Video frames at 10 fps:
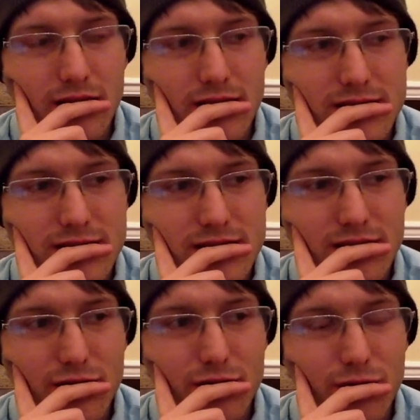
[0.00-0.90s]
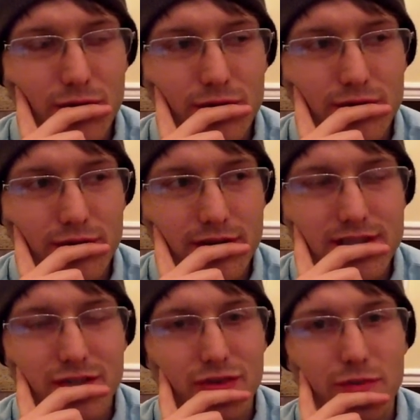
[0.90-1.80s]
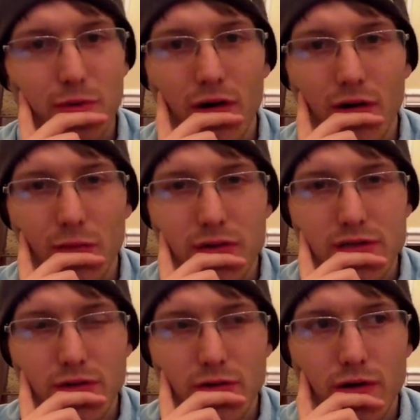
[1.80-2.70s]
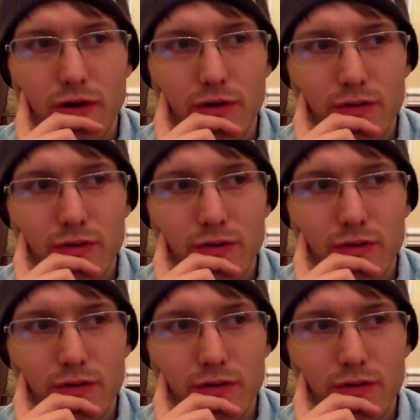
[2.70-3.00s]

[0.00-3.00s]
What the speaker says: still small. We're still growing.